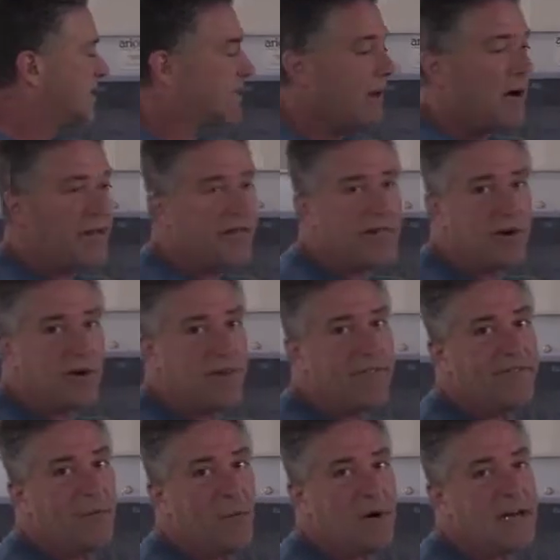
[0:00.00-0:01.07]
it's about
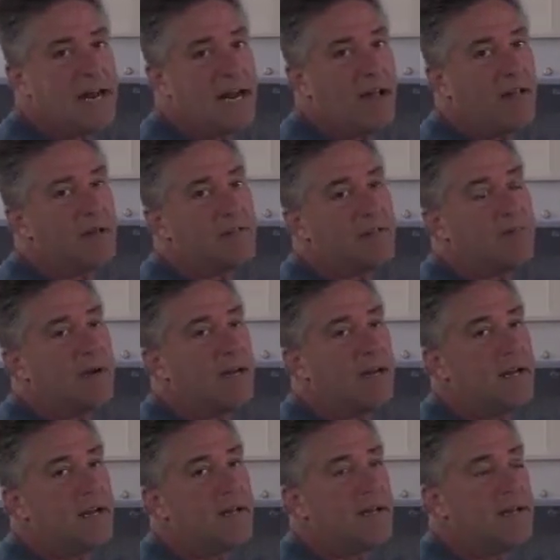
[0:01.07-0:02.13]
34 gallons a
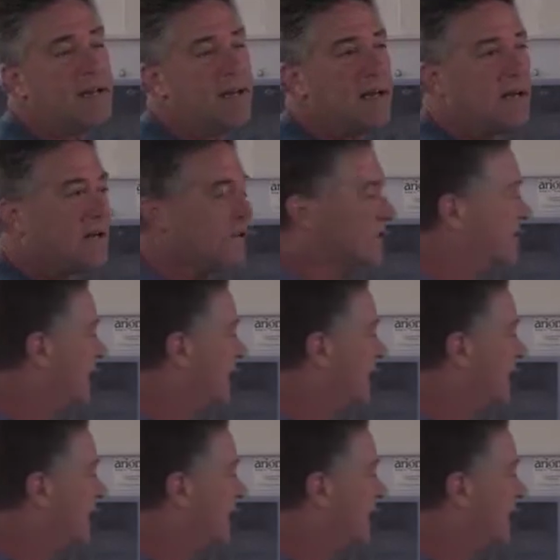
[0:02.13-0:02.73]
minute as